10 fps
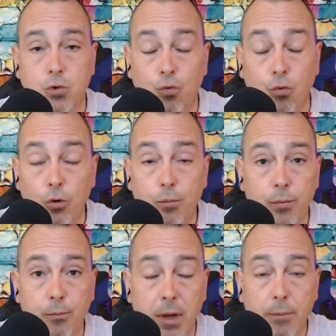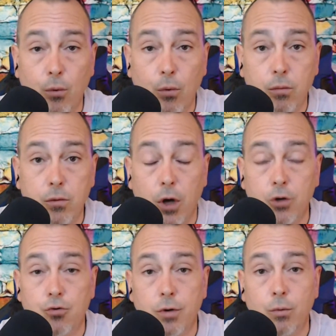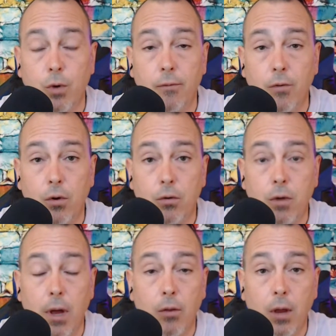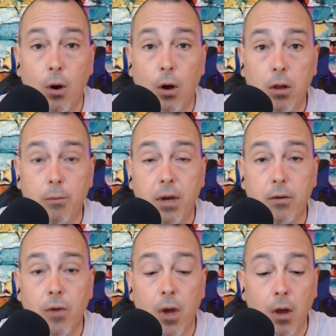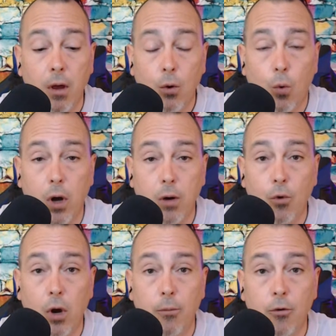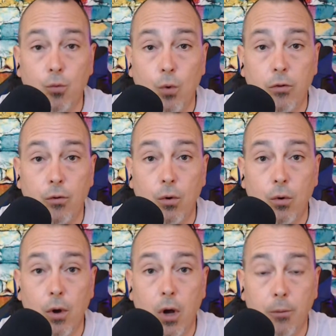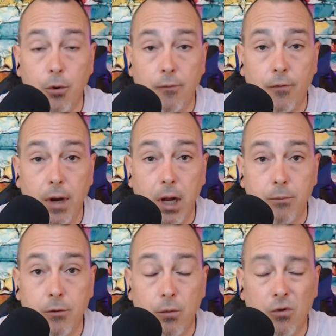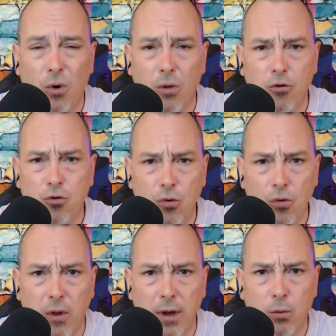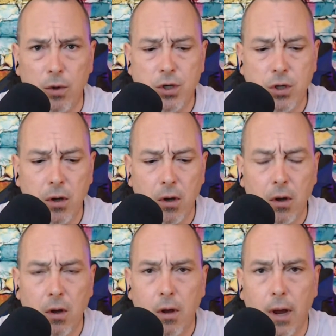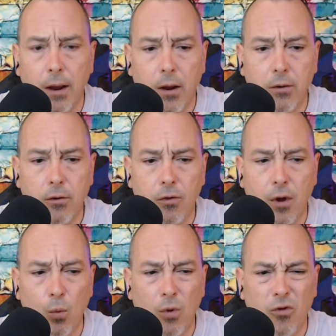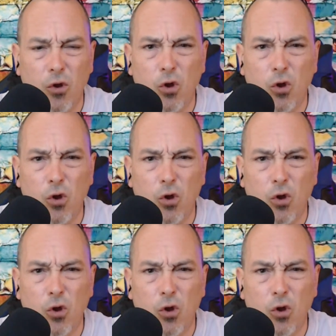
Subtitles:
group, people, country, whatever the hell they call it, because quantum grammars went through a couple different names. It was called the truth language. And there was a